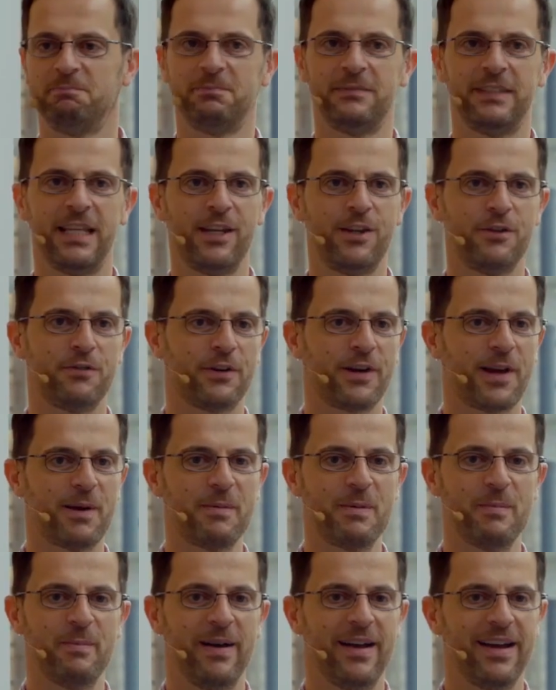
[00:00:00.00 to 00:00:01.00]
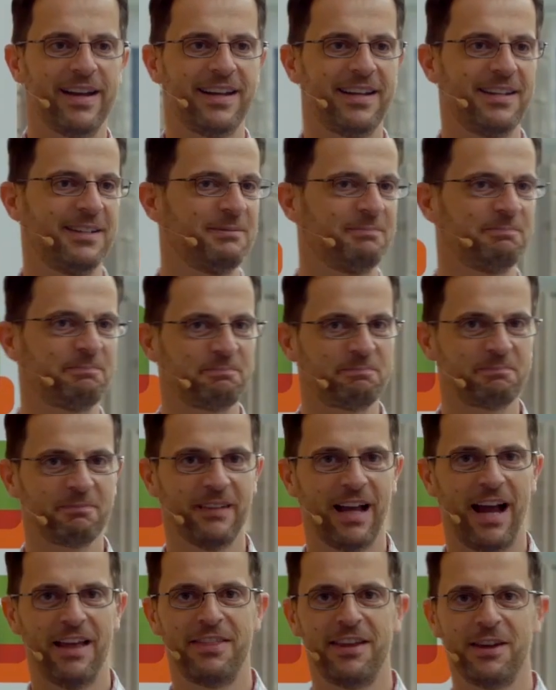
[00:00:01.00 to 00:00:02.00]
thank you for coming back.
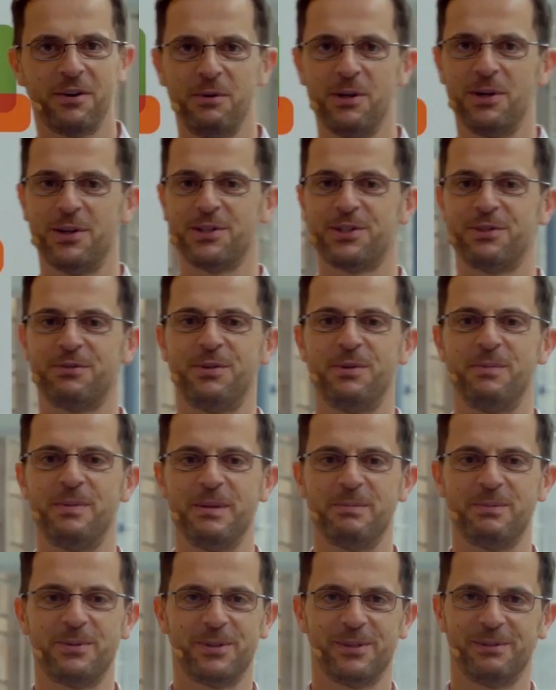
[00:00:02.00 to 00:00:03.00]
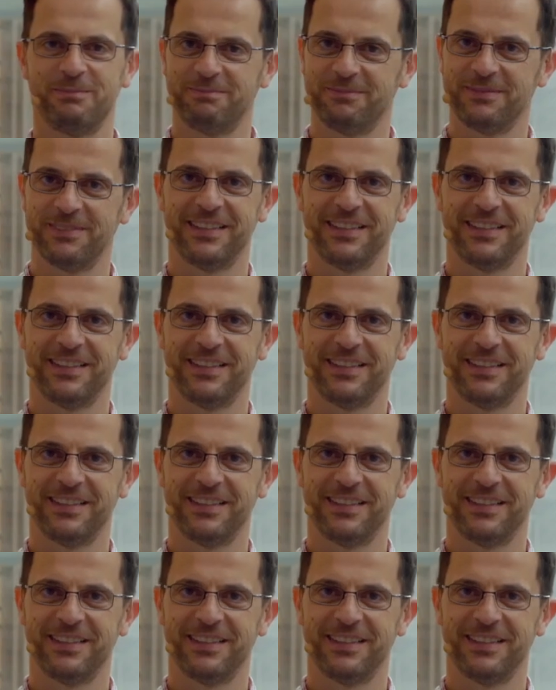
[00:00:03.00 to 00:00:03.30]
I think we lost a few people.